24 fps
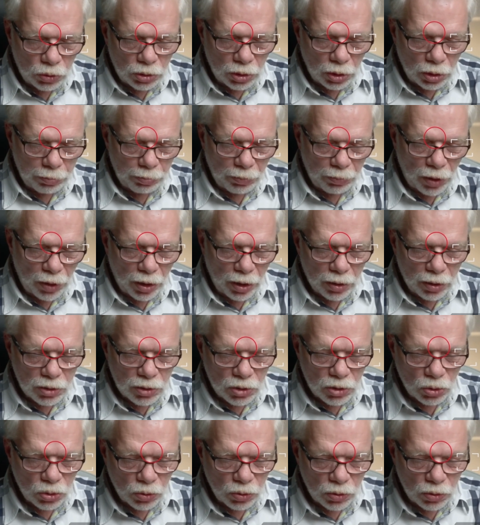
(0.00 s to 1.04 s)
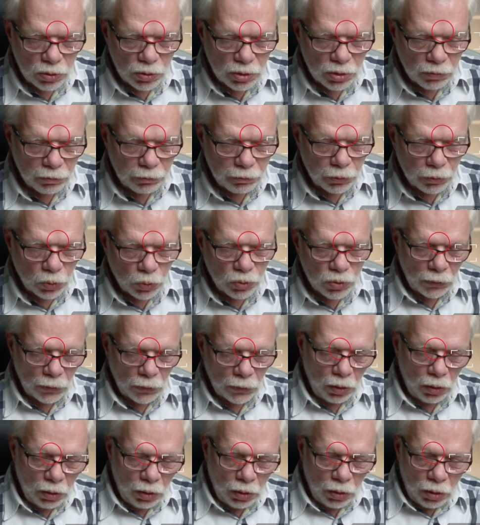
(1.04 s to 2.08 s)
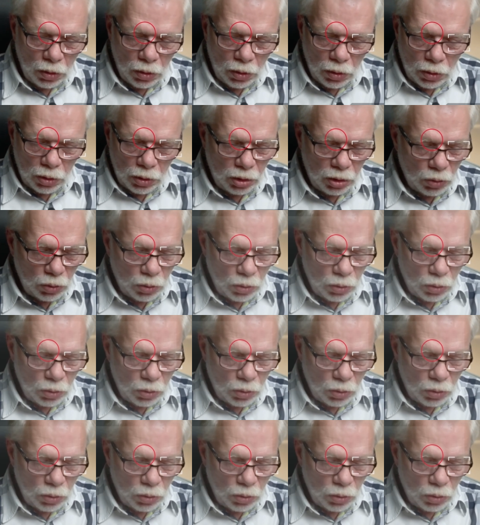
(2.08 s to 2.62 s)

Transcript: so it's in focus again. Here we got